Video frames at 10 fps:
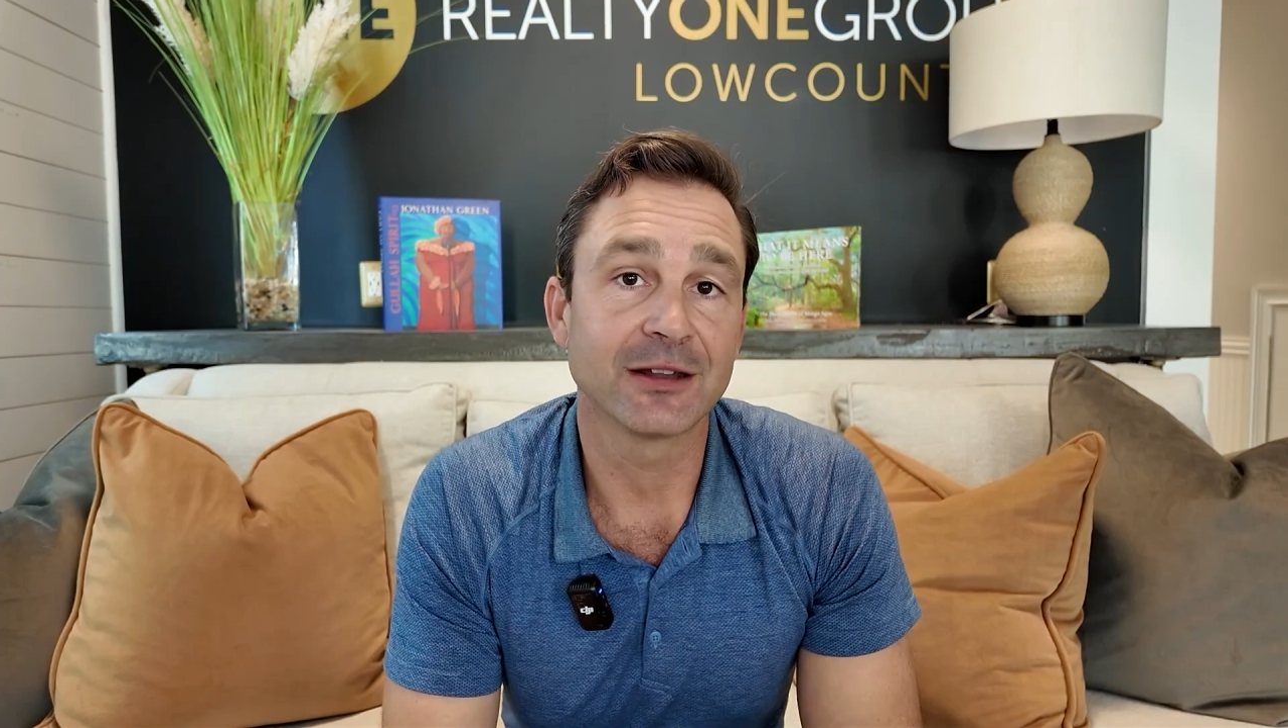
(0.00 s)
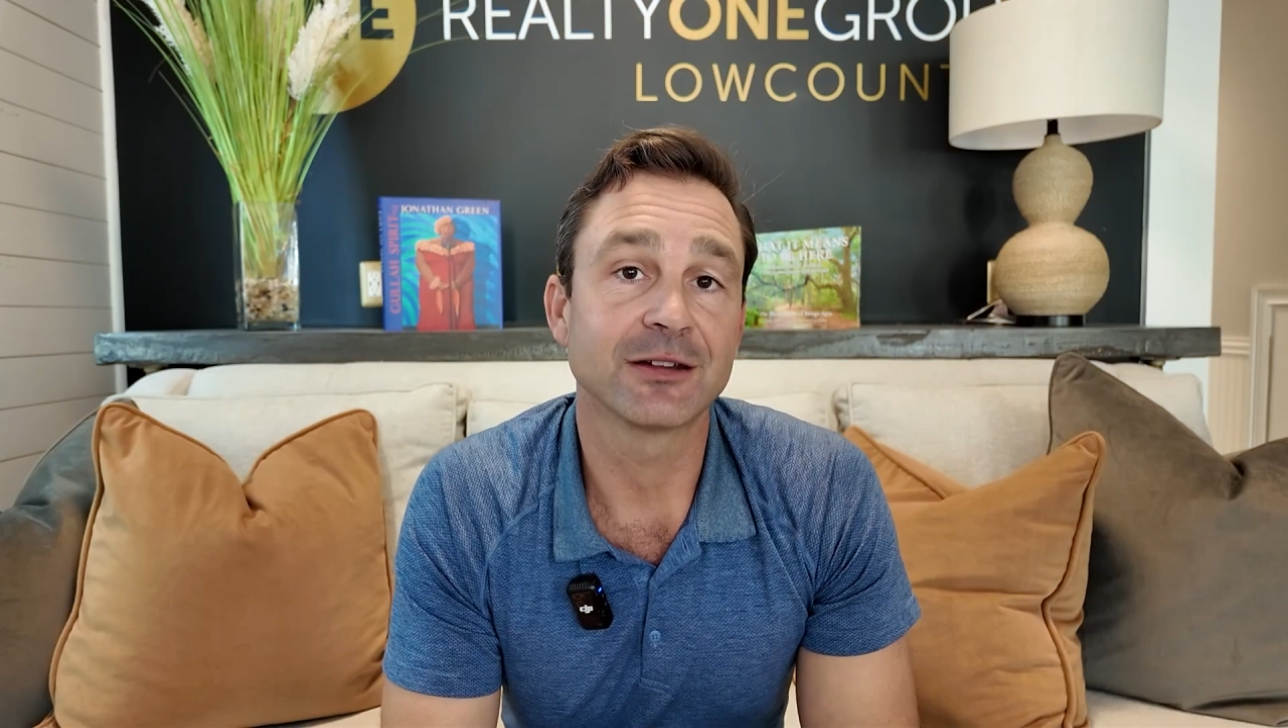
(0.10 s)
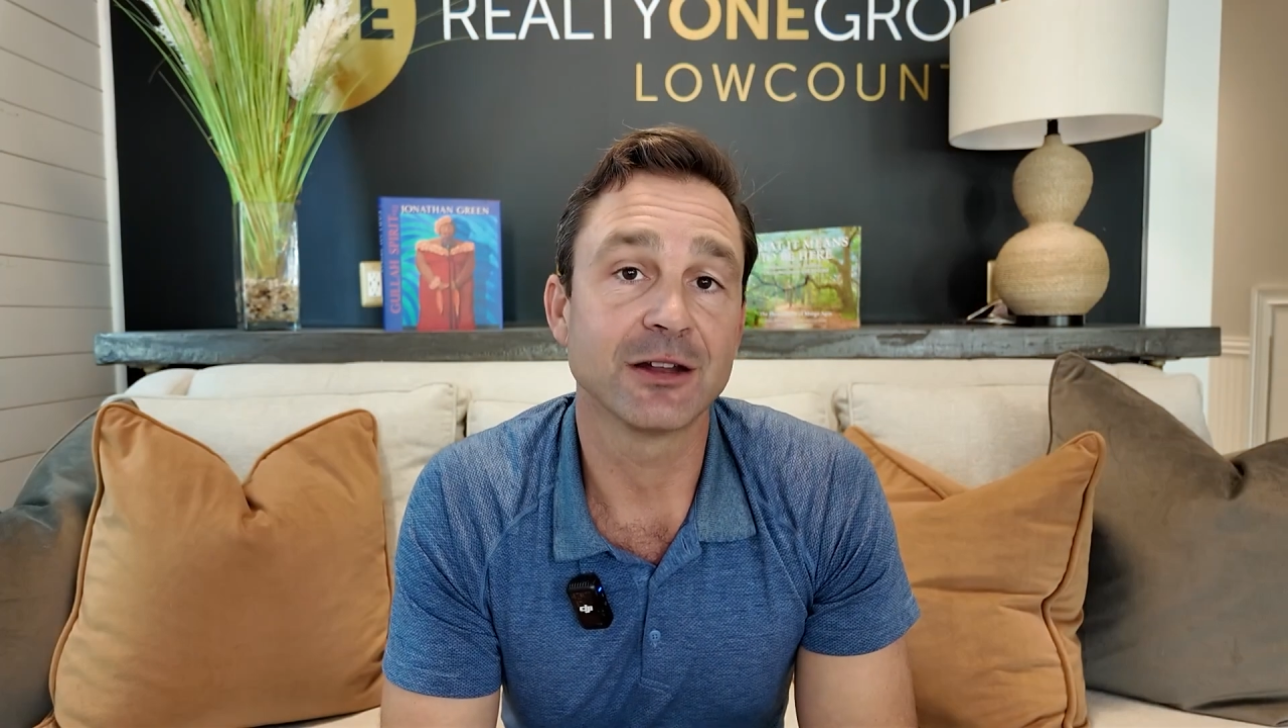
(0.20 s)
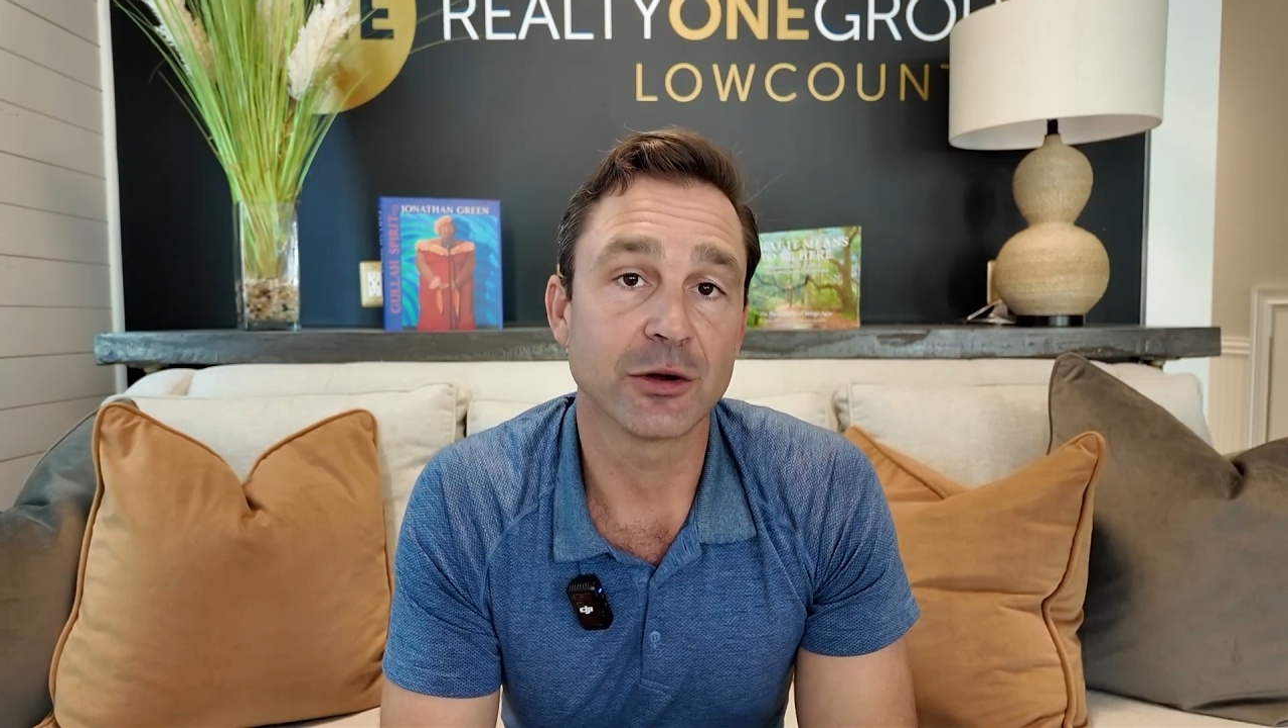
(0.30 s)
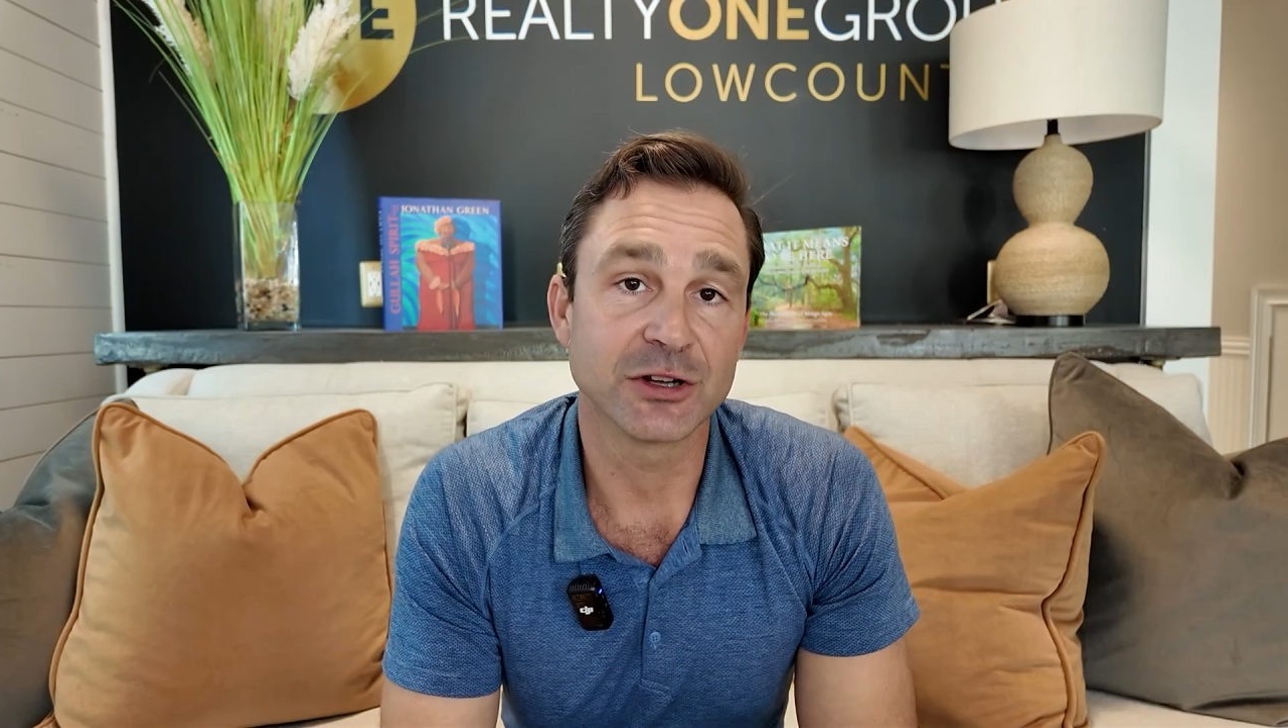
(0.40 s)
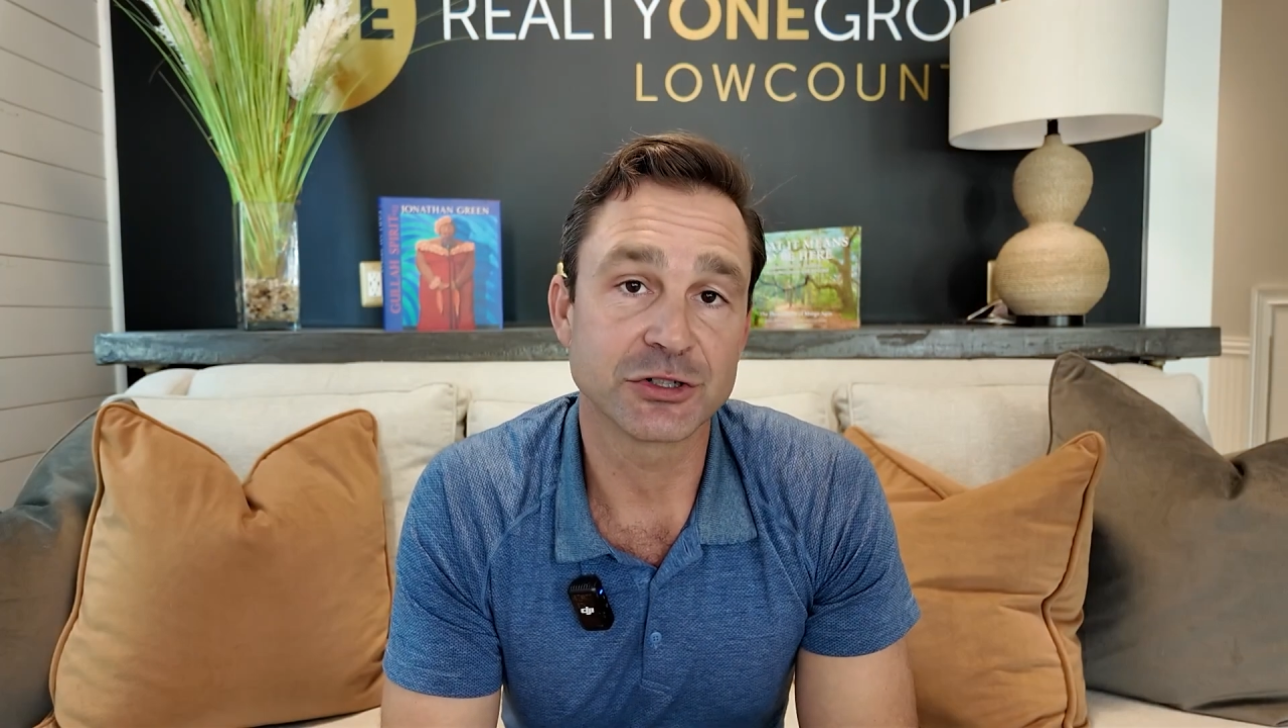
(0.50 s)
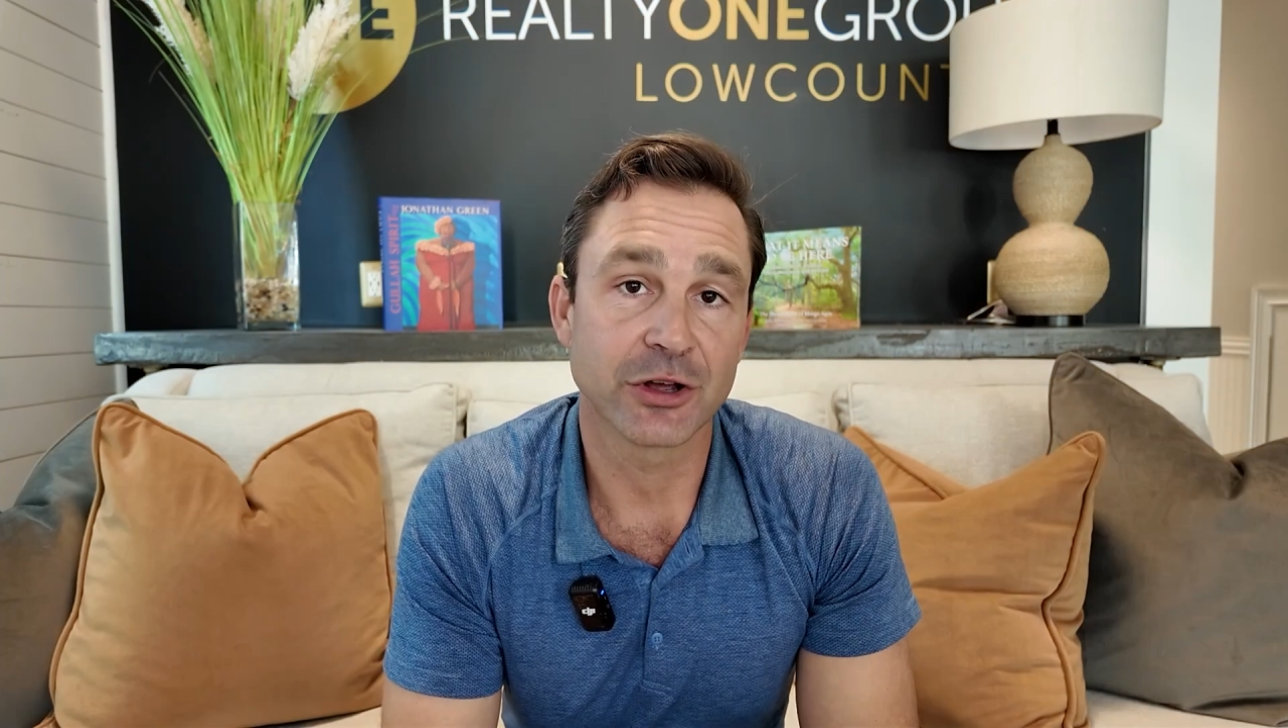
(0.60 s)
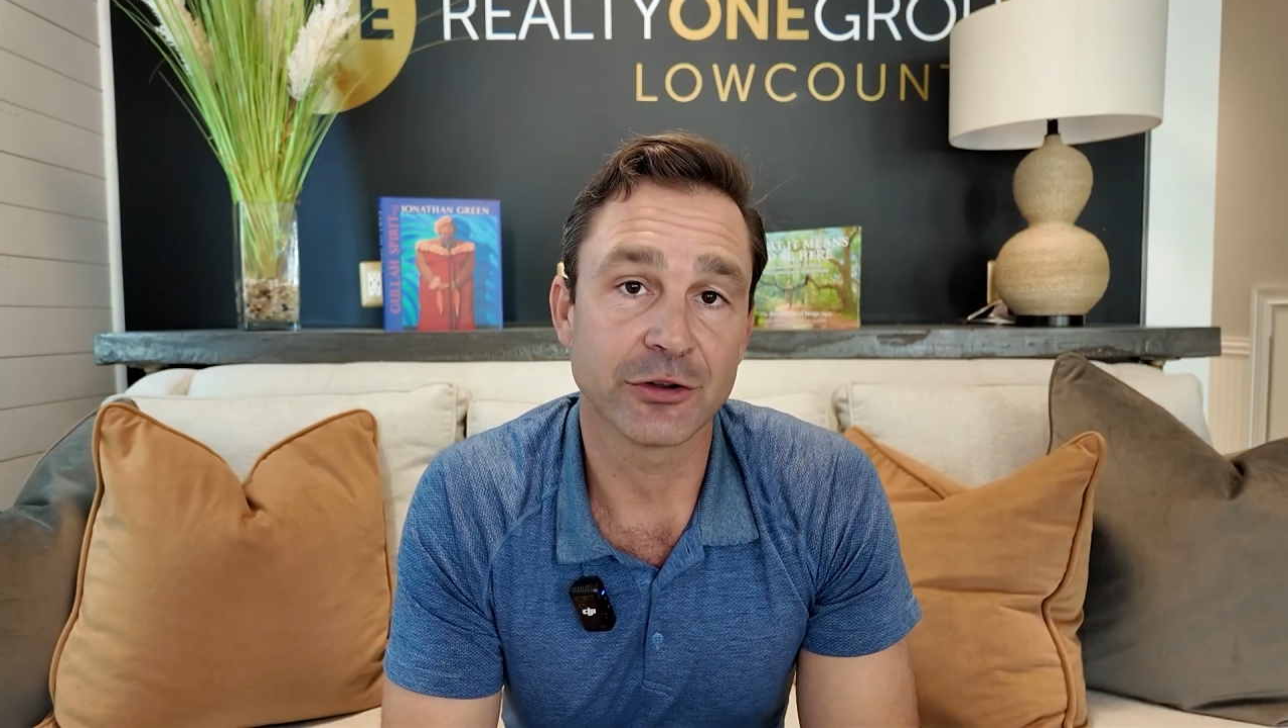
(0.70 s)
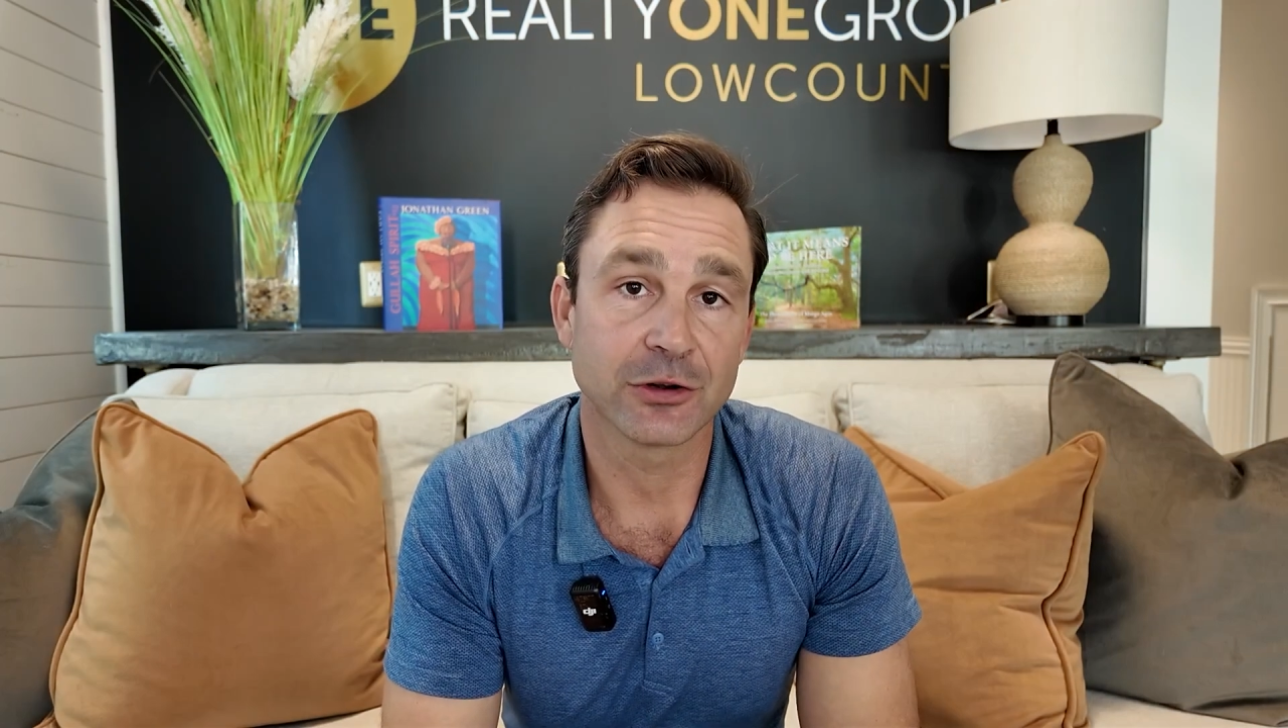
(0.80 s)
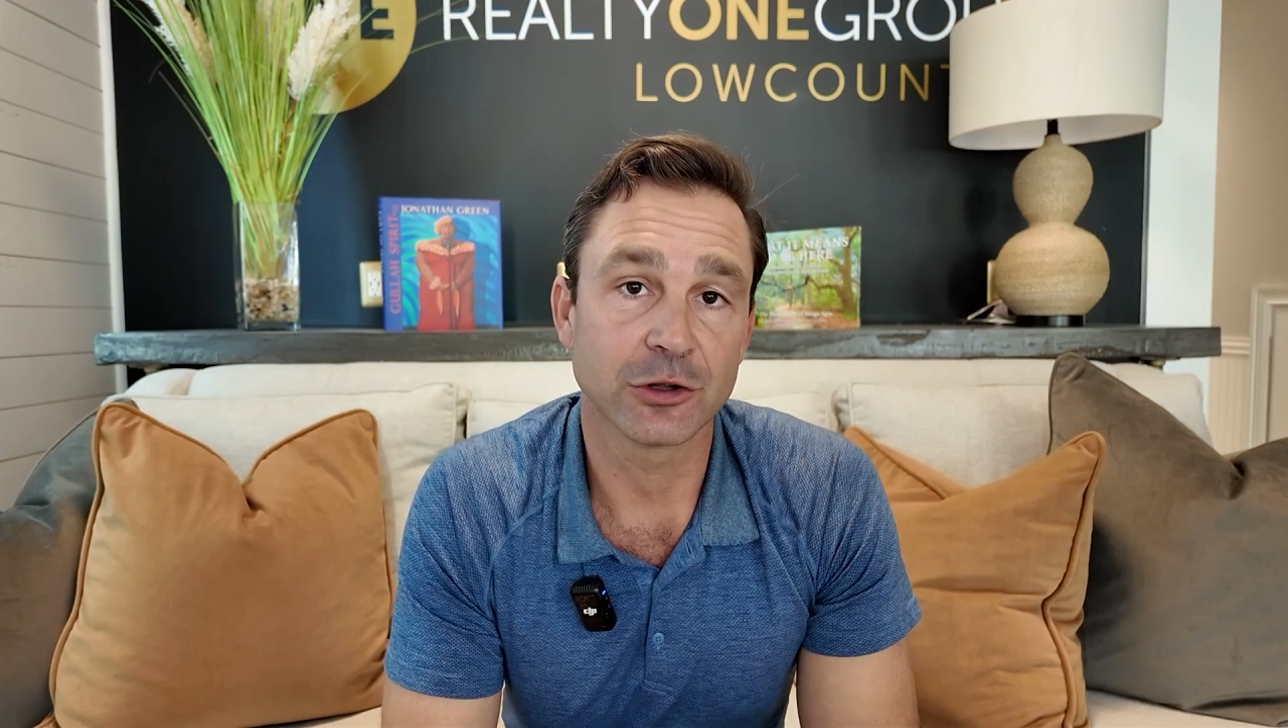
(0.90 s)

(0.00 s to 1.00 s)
get to know each other